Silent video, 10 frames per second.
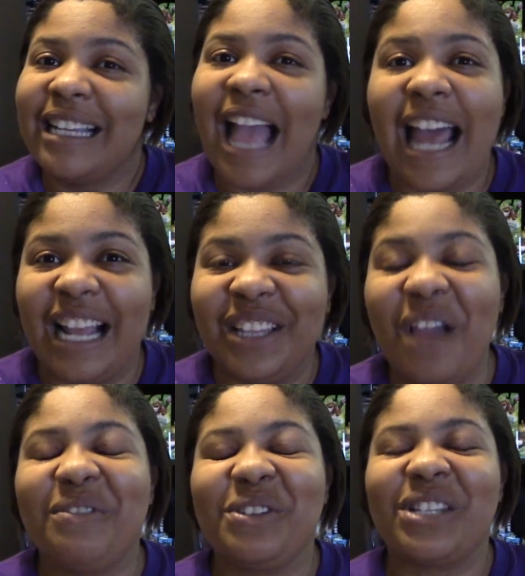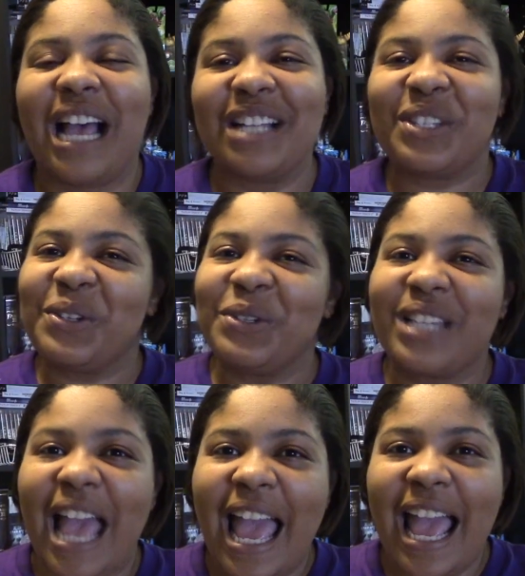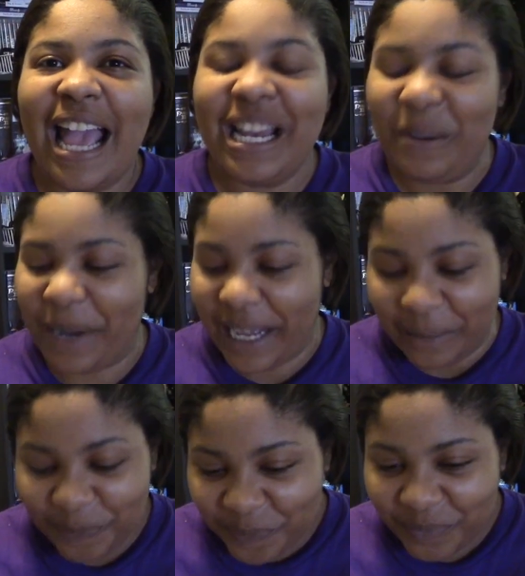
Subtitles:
God, I love those consoles. Anyway,